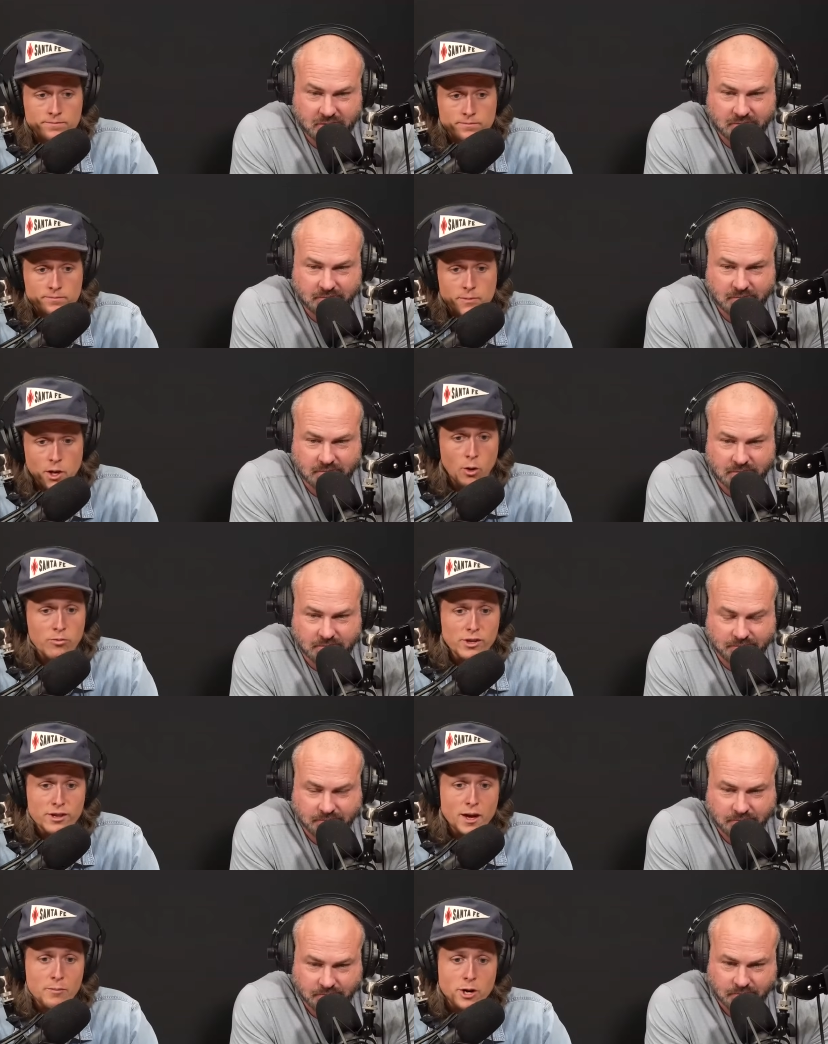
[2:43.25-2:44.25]
Speaker 1: and hopefully
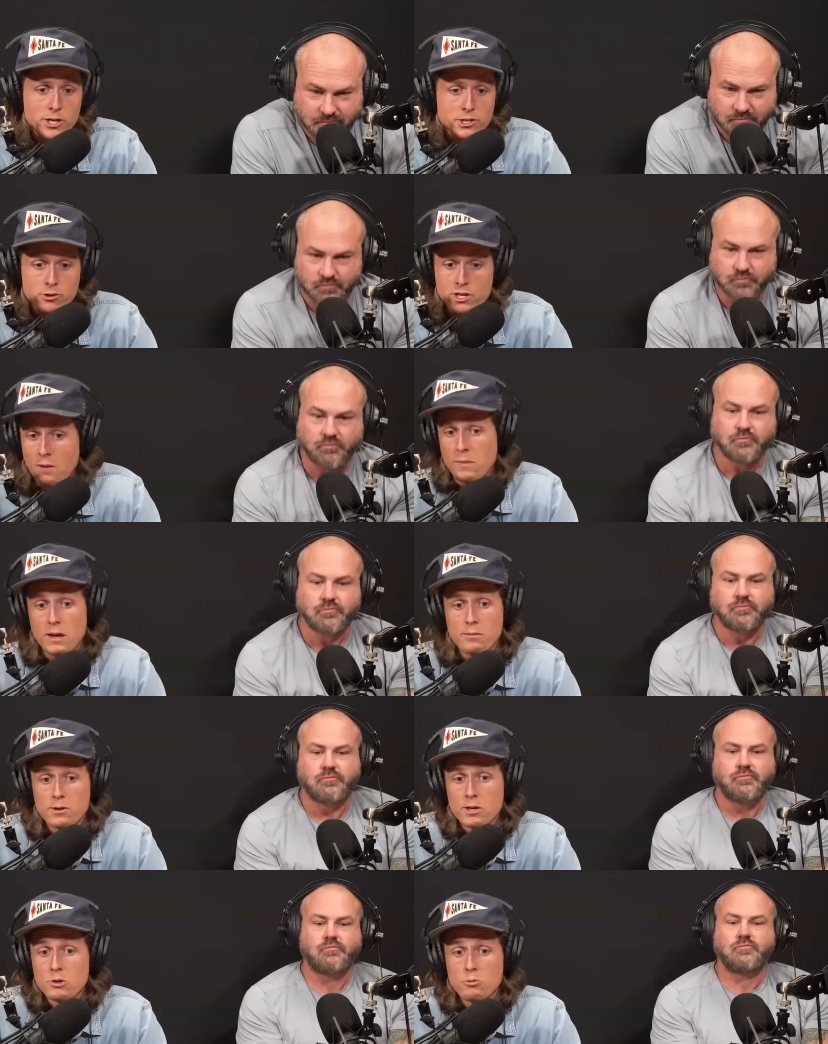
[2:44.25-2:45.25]
that price goes up.
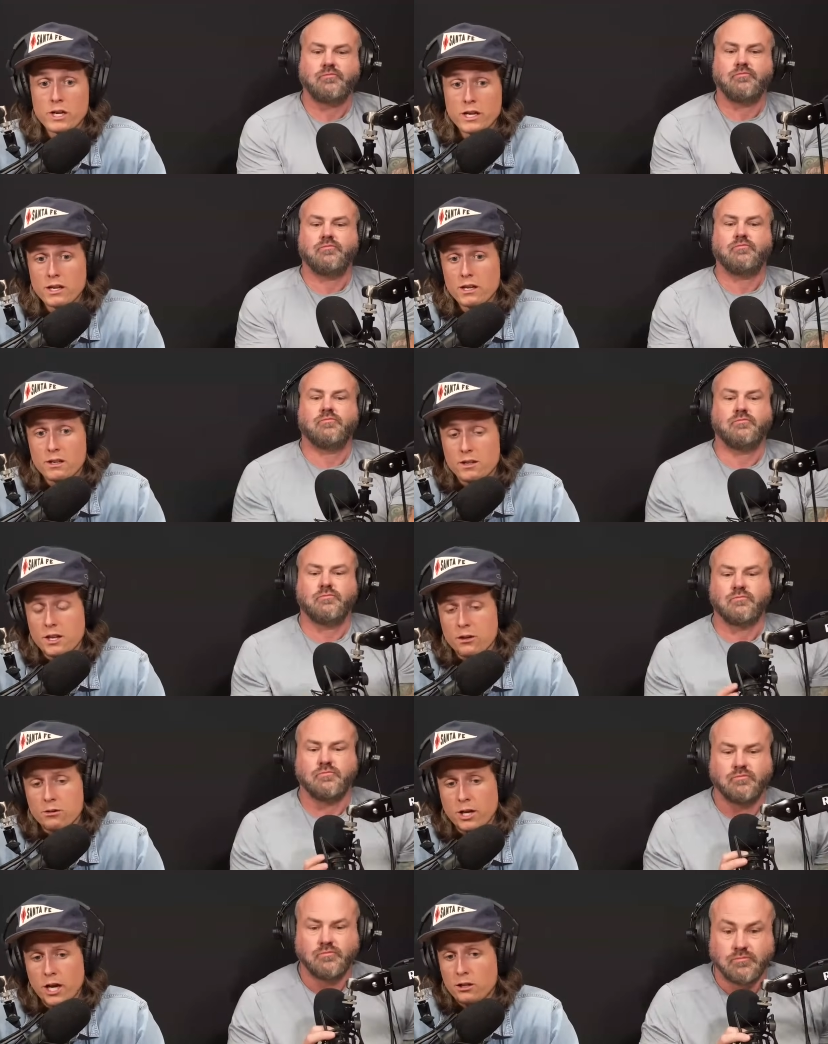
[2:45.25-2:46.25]
Maybe we, you
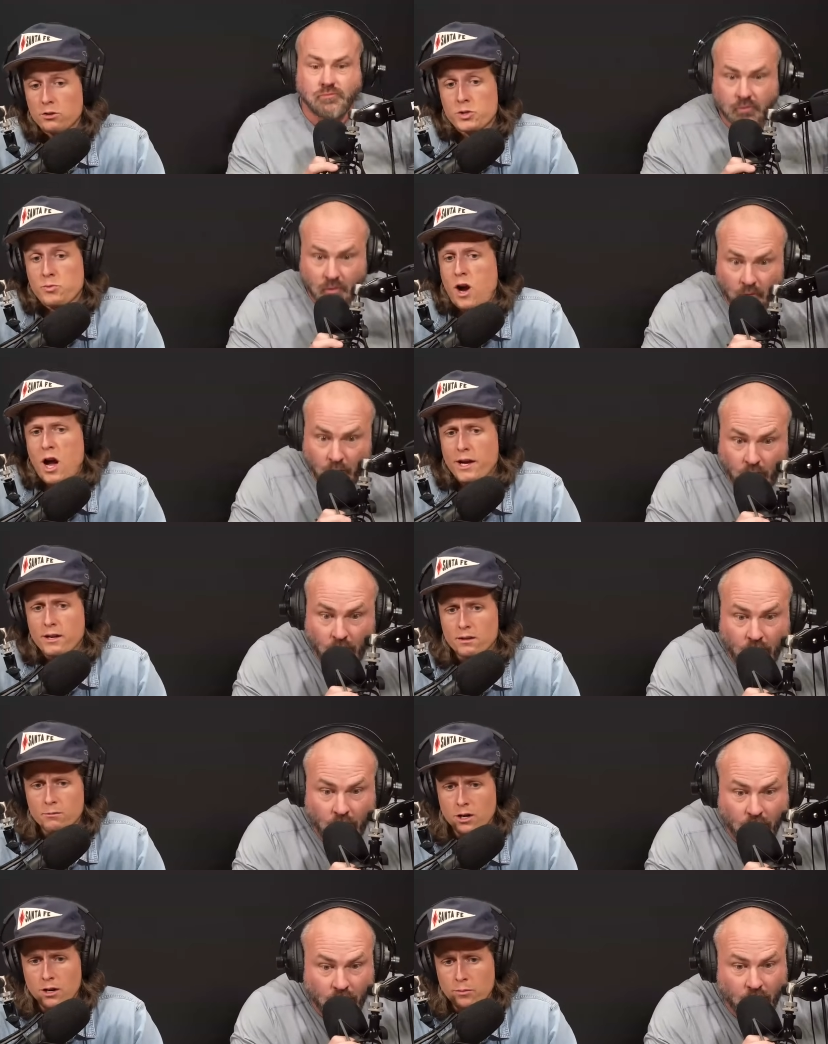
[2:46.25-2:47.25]
know, get a little spry and
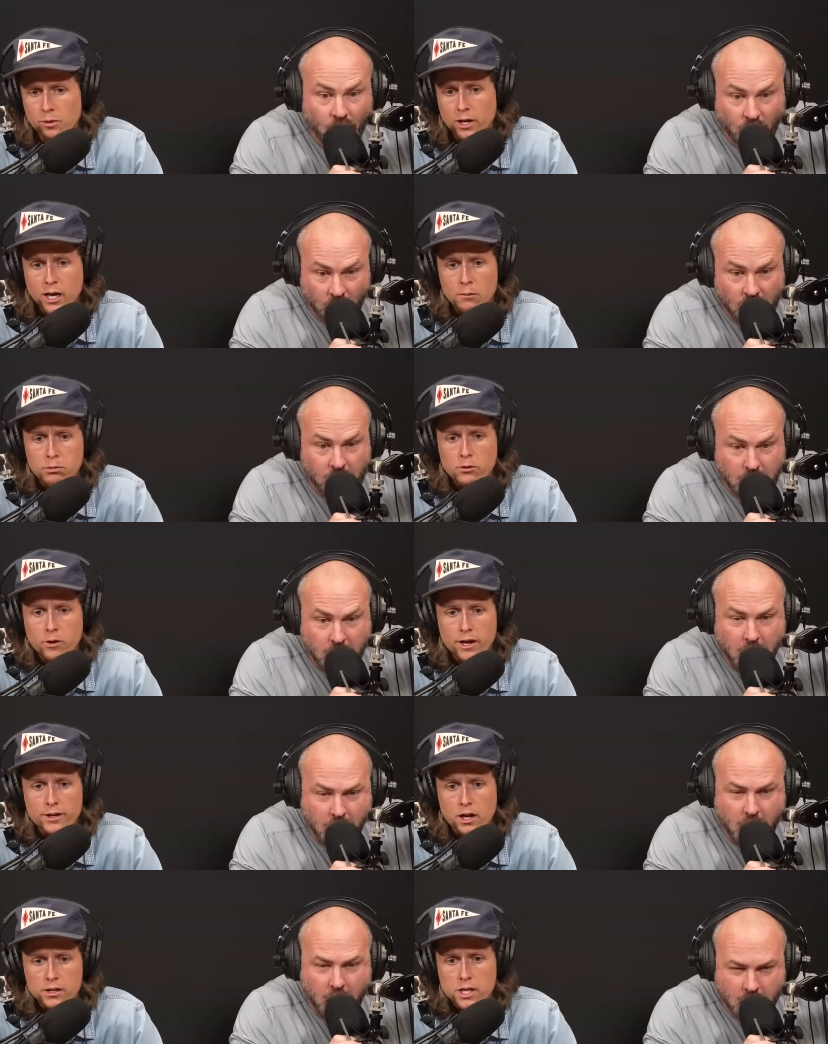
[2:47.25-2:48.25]
want to put a couple grand
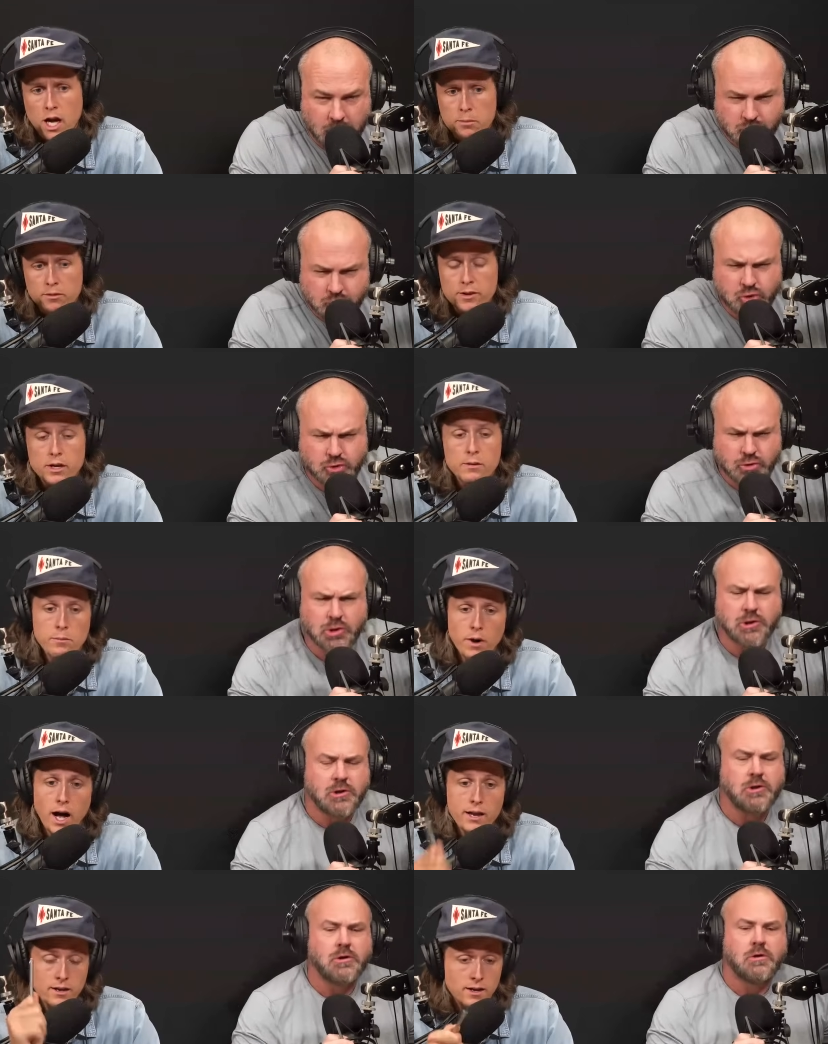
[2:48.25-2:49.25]
yes. on top of it.
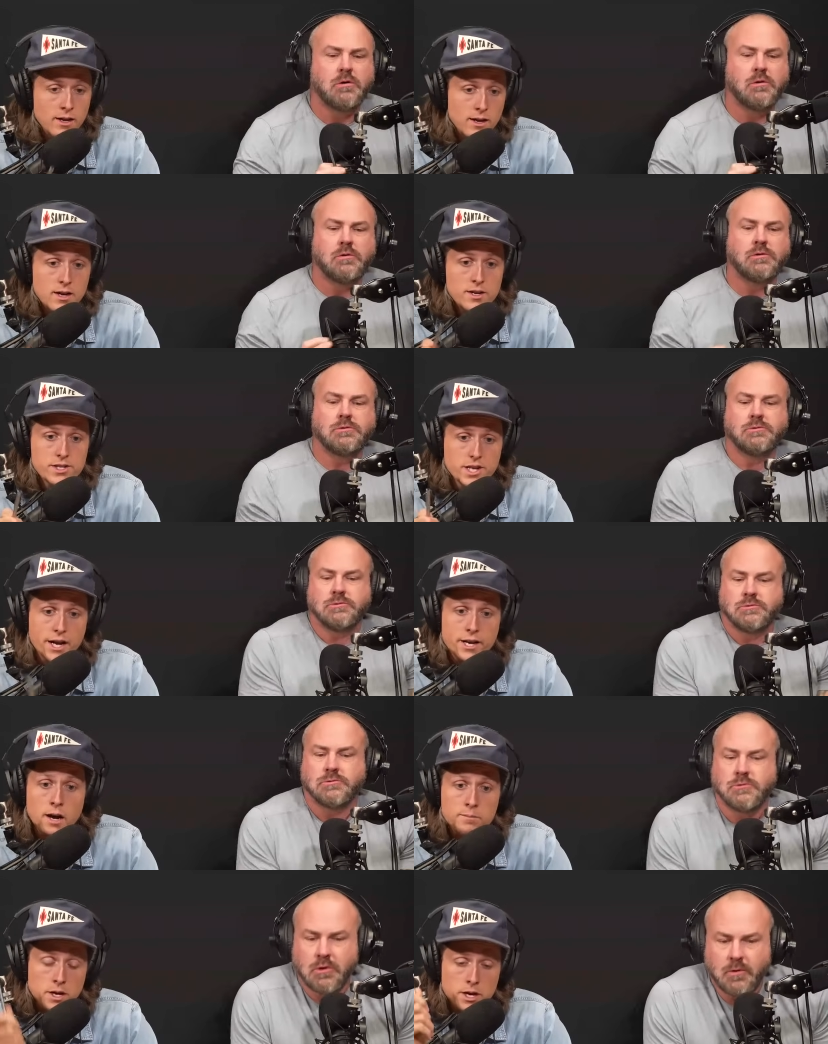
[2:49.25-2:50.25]
But sign
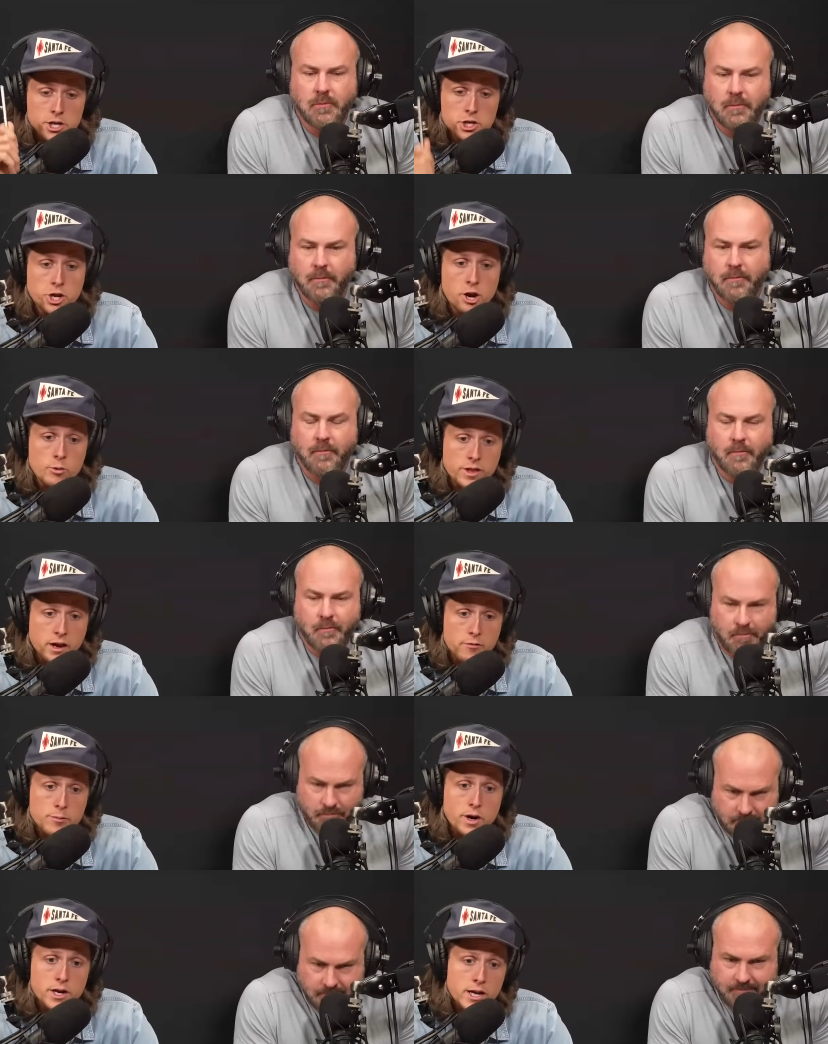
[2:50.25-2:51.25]
up, share it with
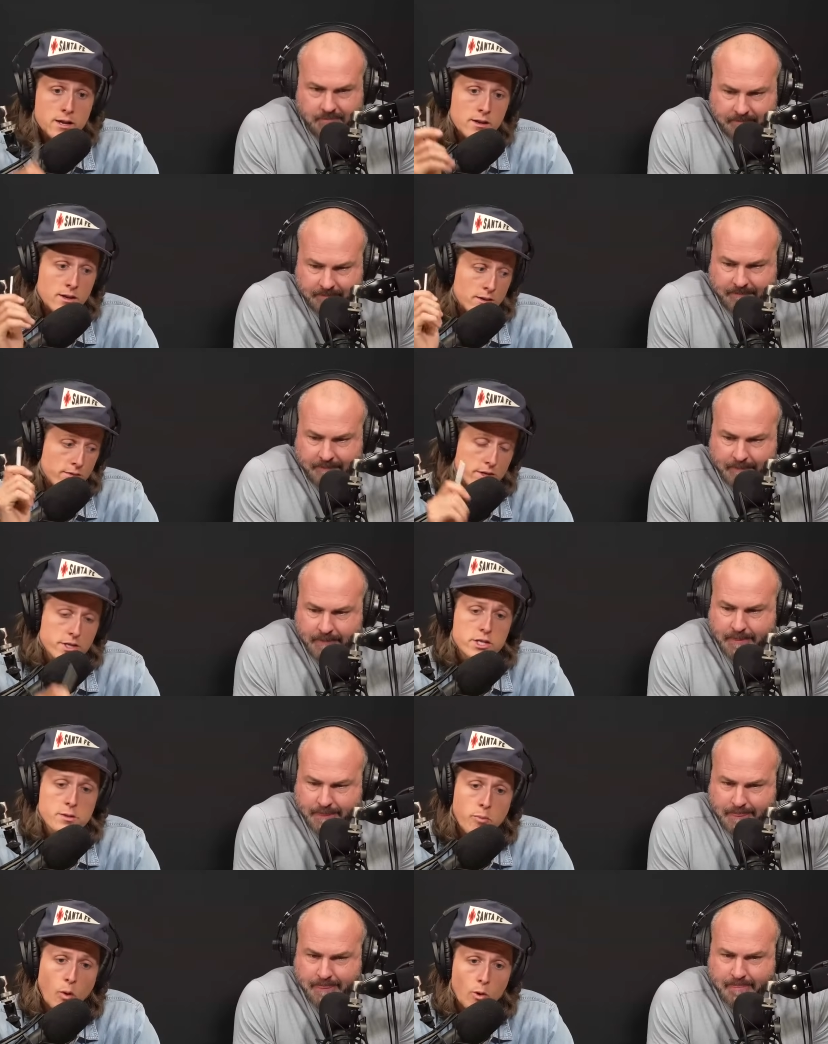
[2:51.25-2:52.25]
everybody. This is
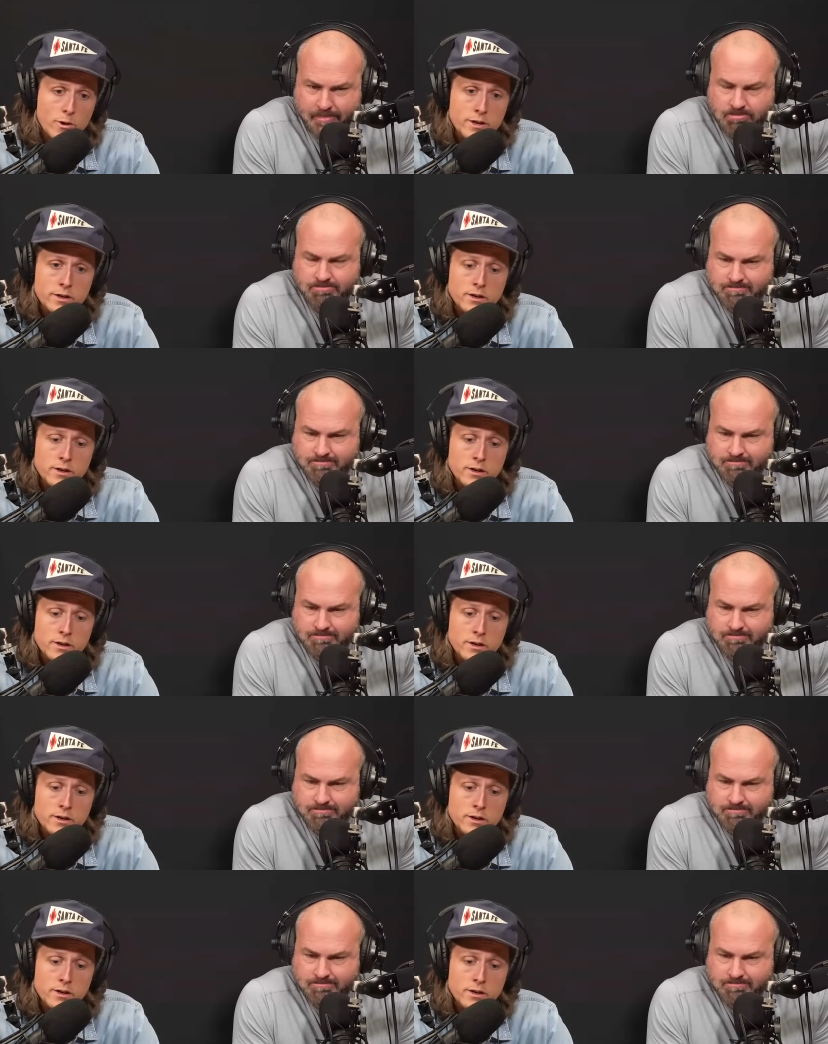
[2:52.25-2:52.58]
important.